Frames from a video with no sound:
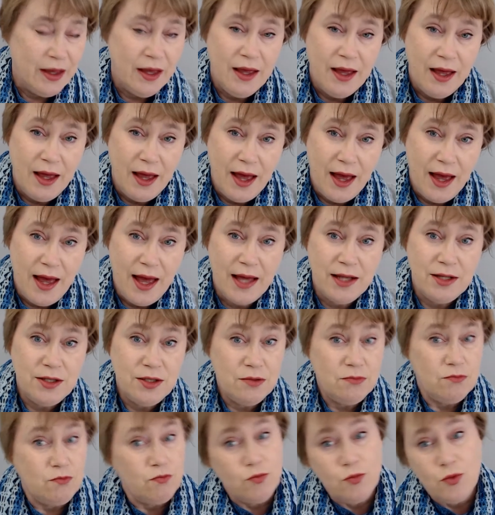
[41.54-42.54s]
And
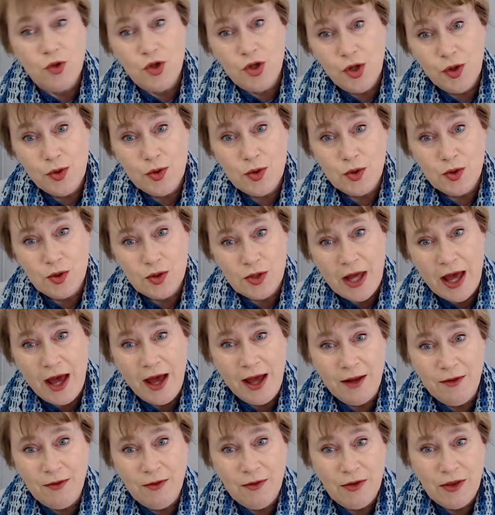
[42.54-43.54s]
to
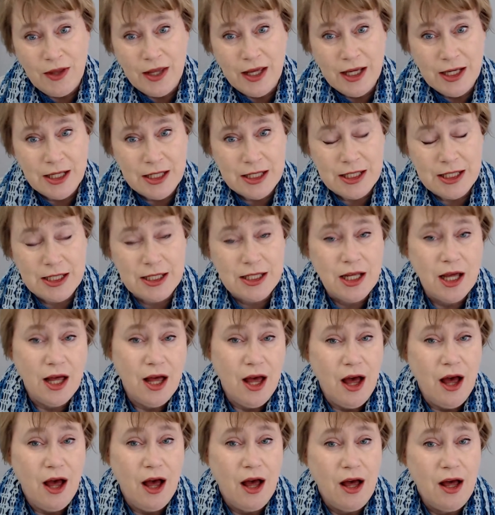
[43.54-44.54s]
end things,
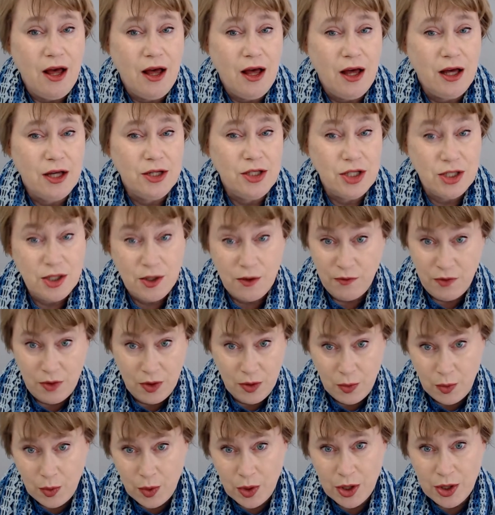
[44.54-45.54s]
just a few
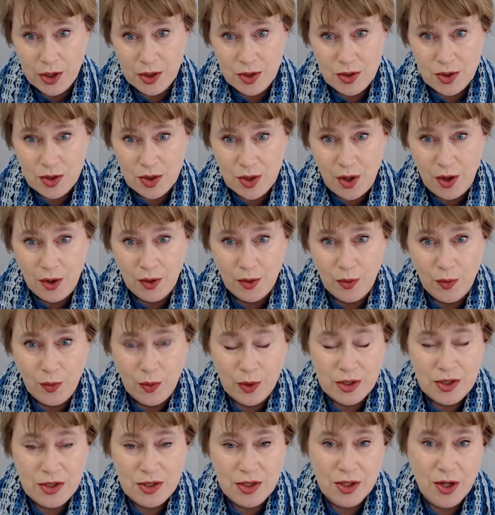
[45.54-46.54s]
words on
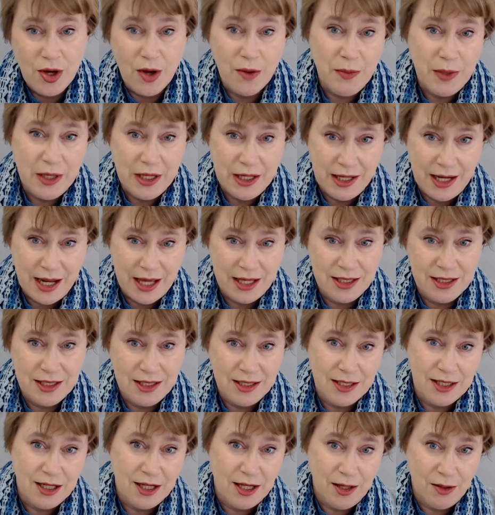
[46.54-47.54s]
what's coming next
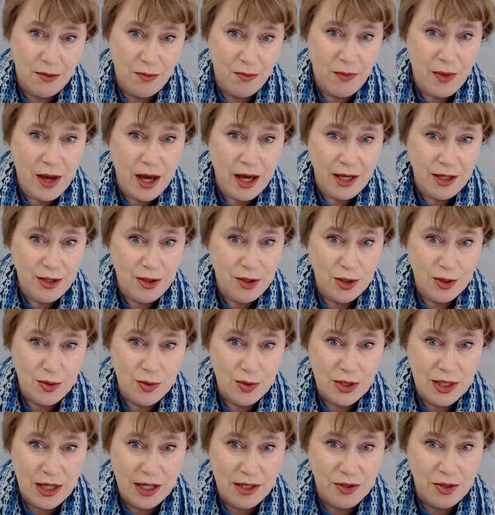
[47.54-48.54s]
in my
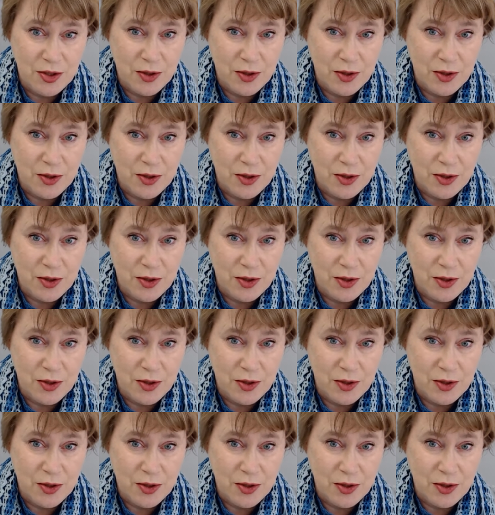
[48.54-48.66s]
newsletter.